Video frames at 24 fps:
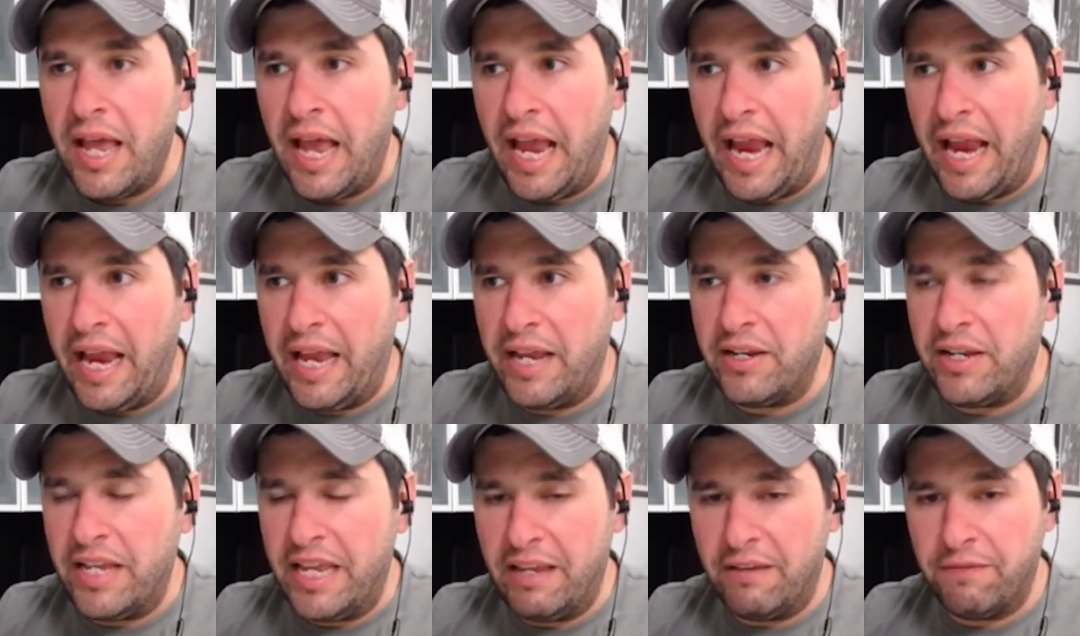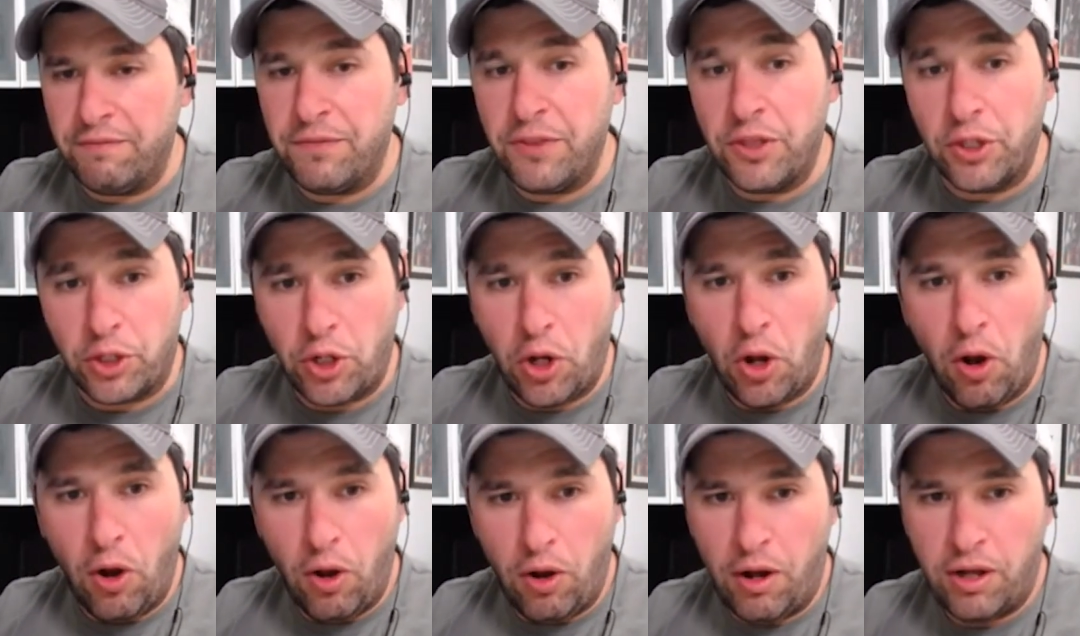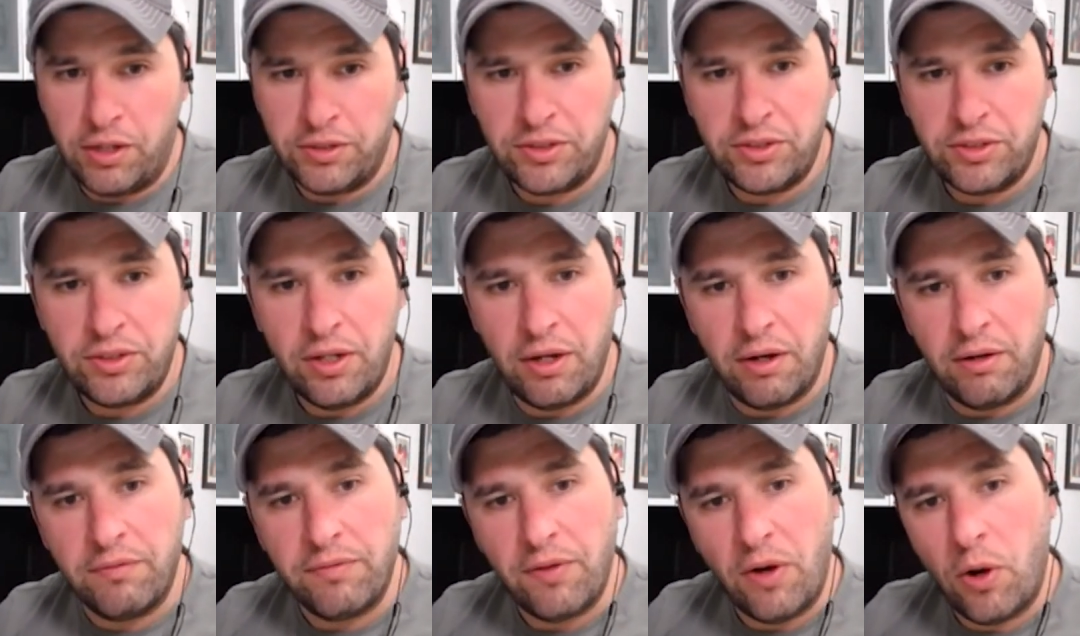And if the cost
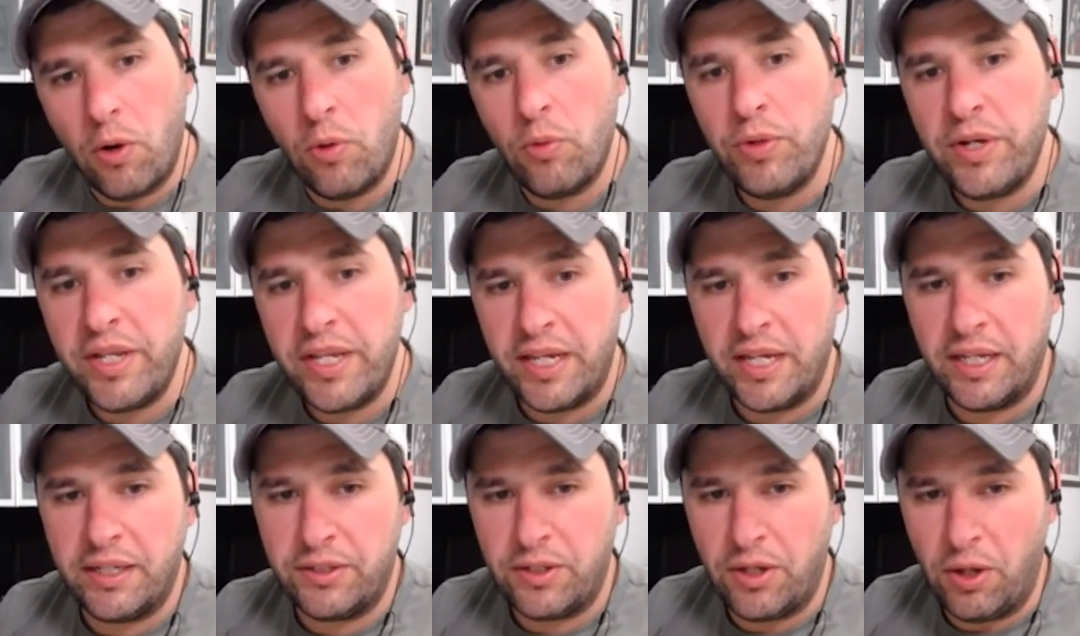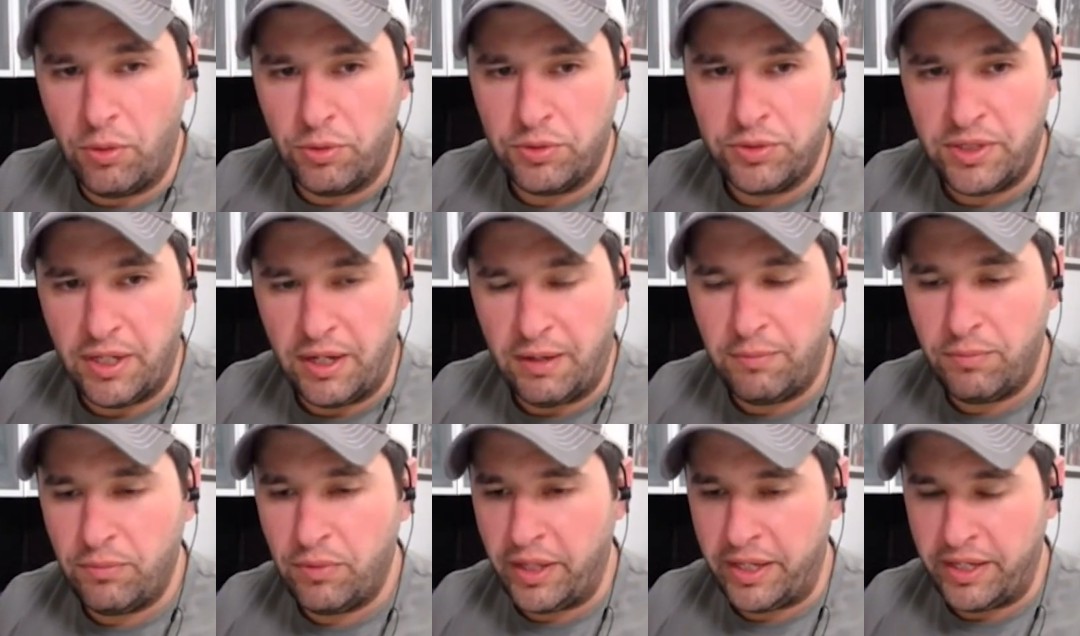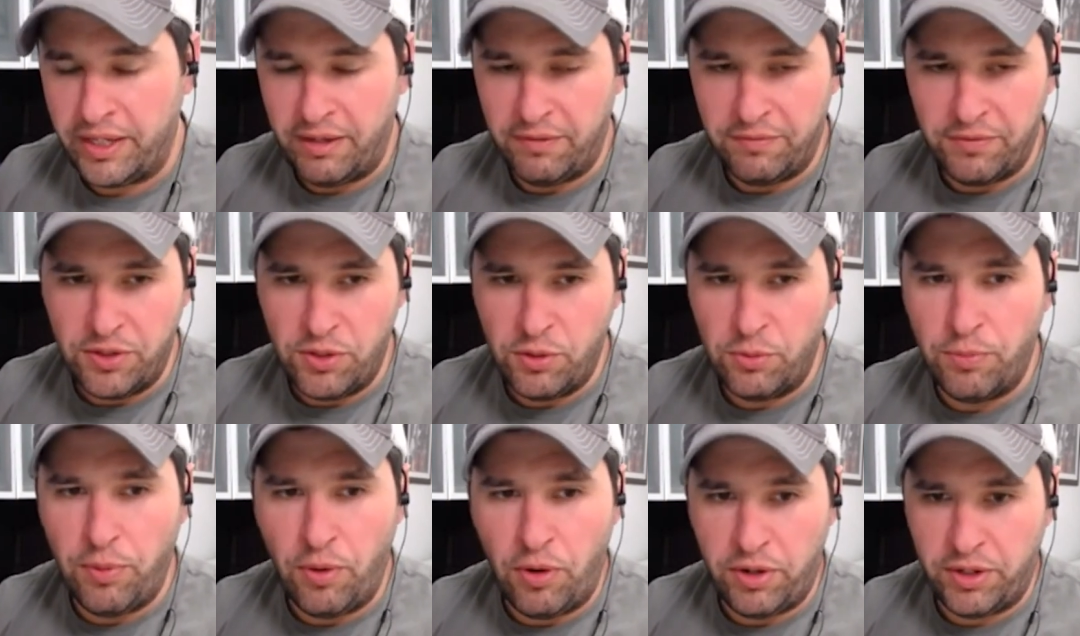of owning it goes up, like if you
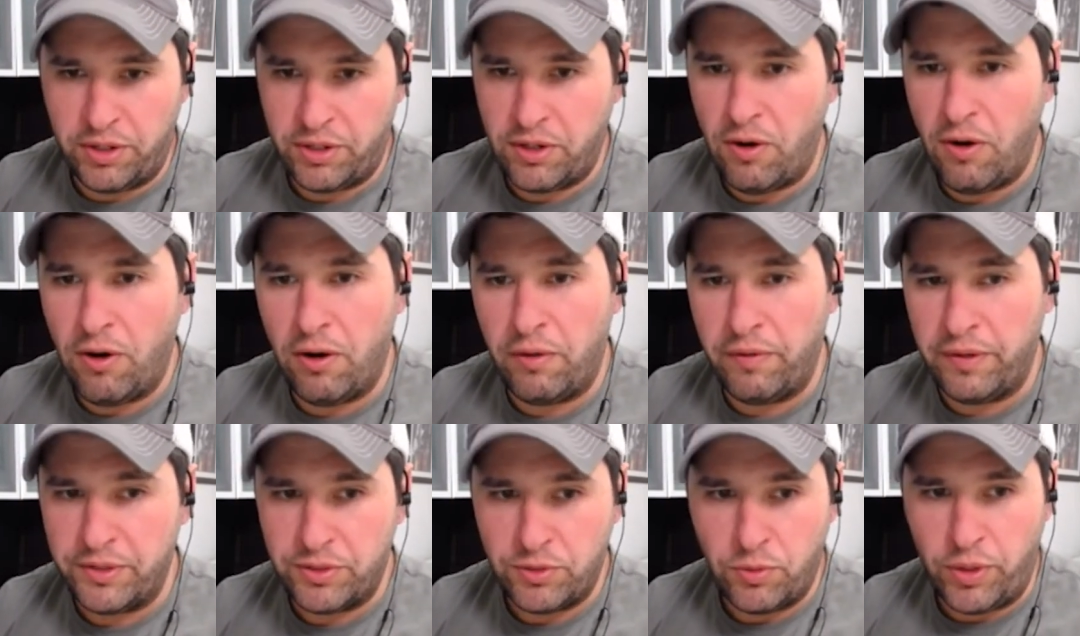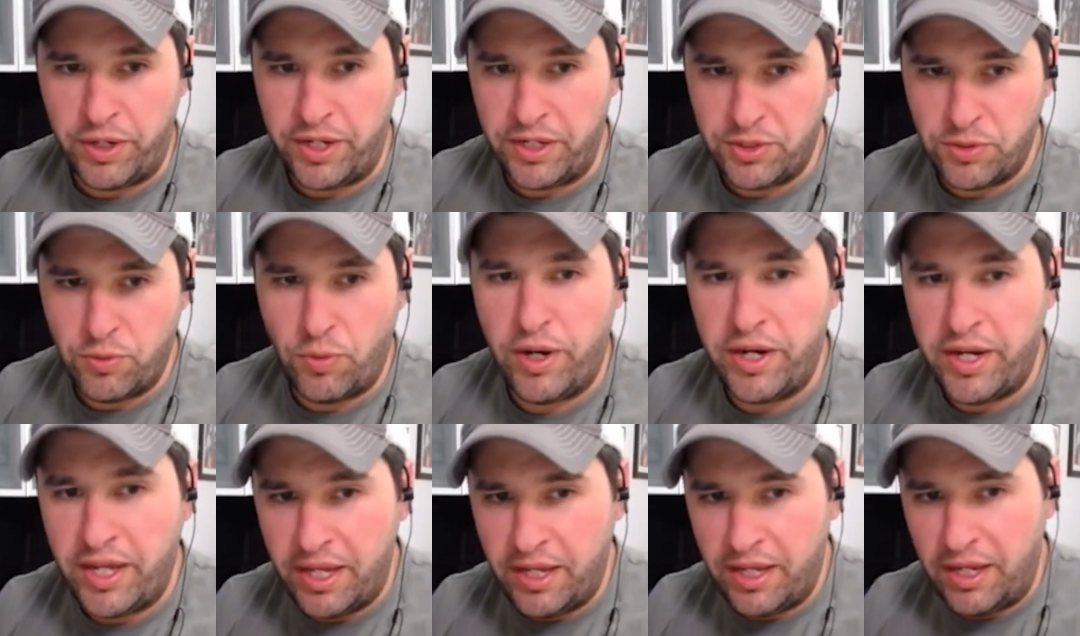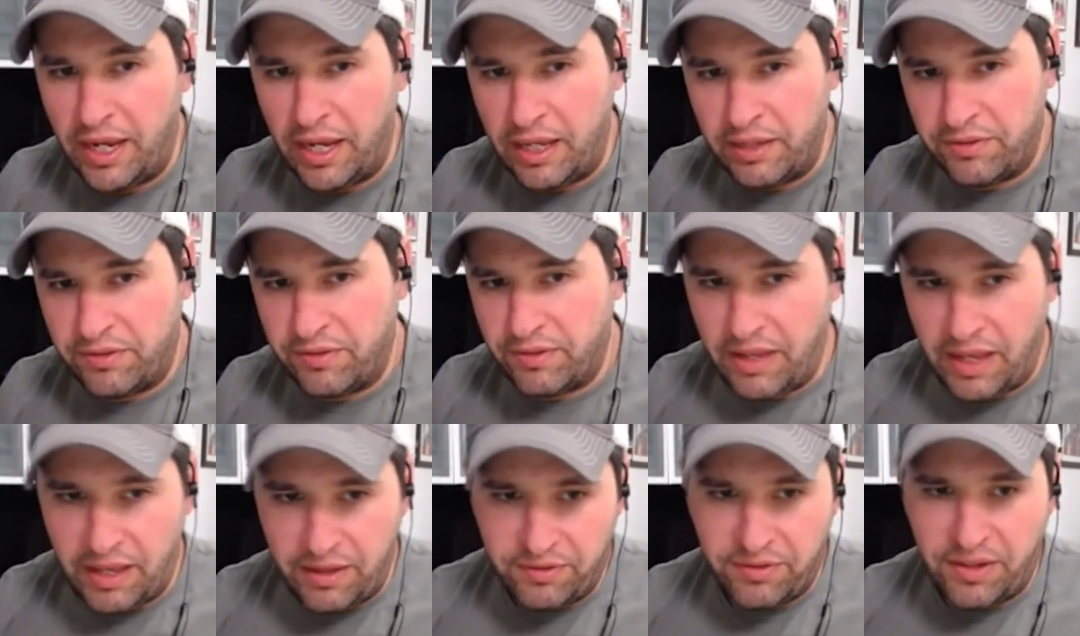bought a car in 2020, as,
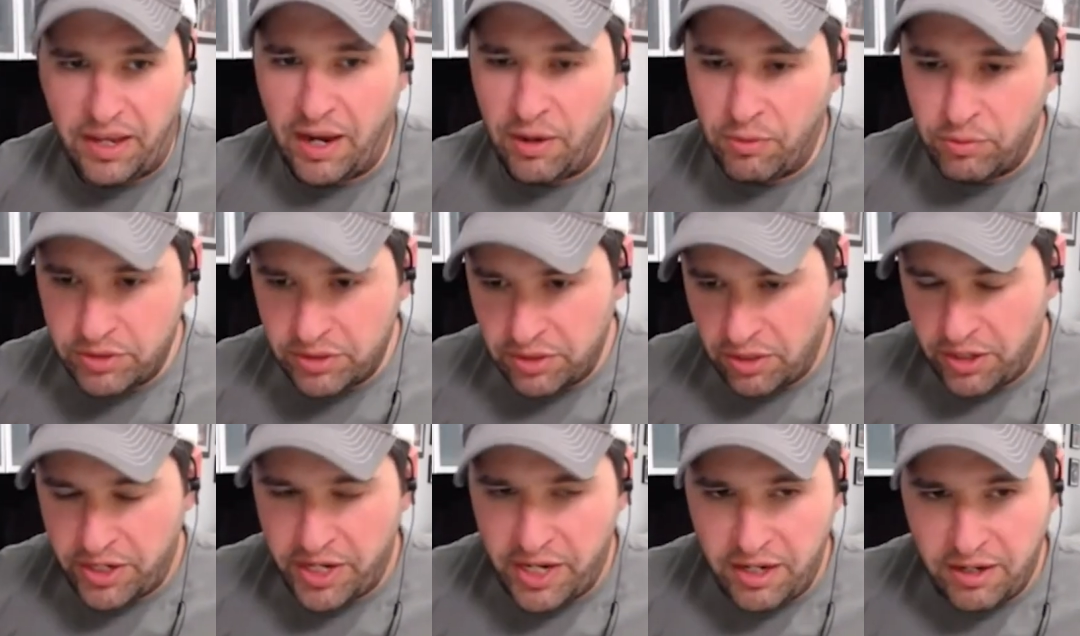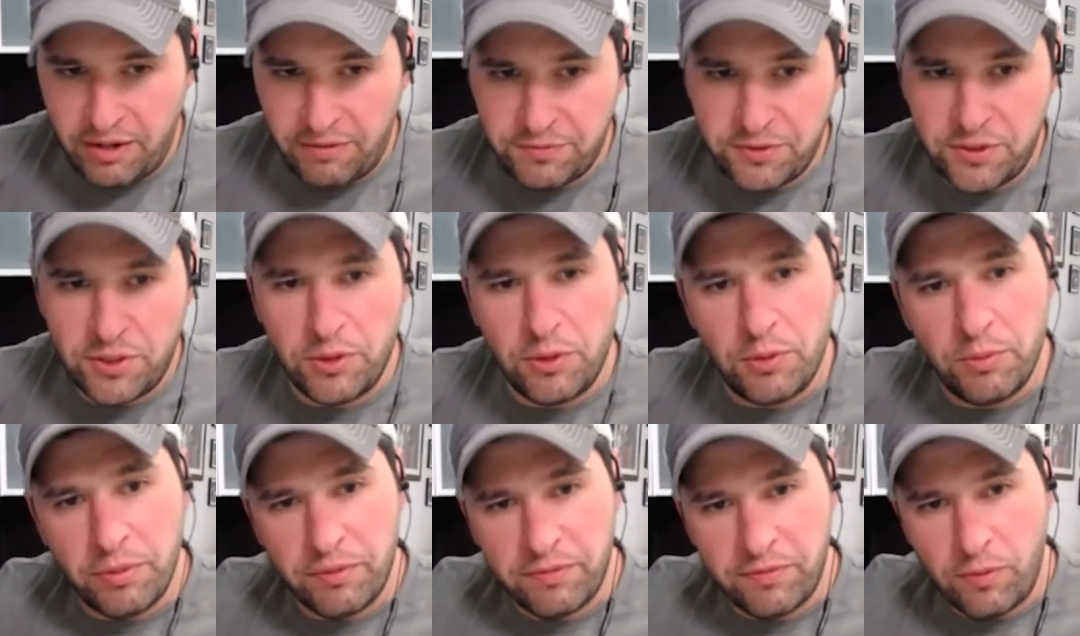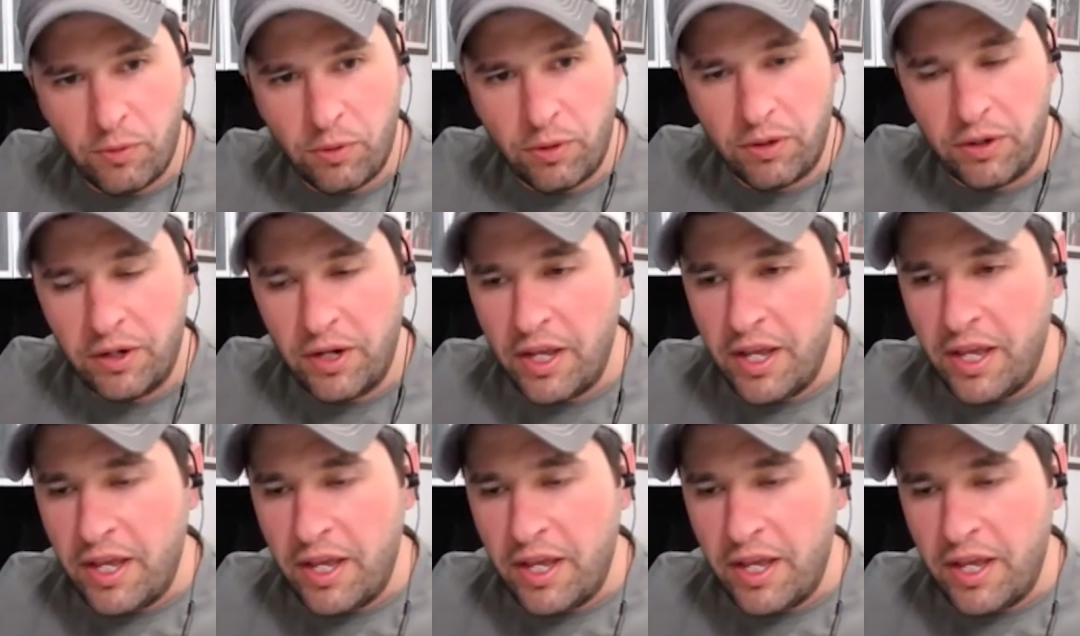as I was lucky enough to before